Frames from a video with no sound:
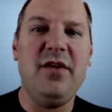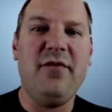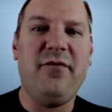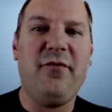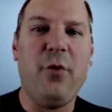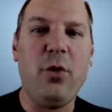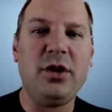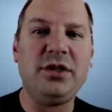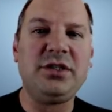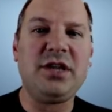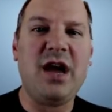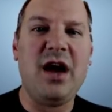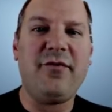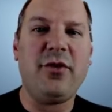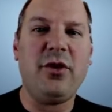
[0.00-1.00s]
forest
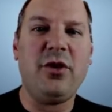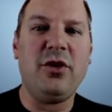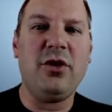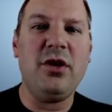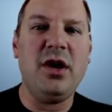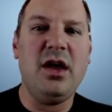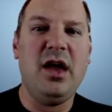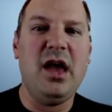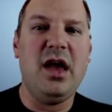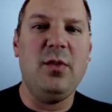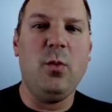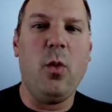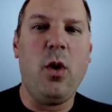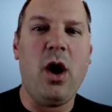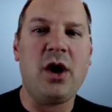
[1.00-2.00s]
cover
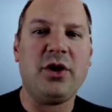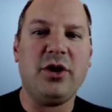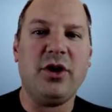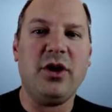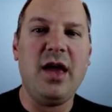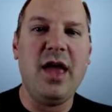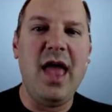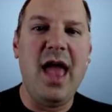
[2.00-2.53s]
and water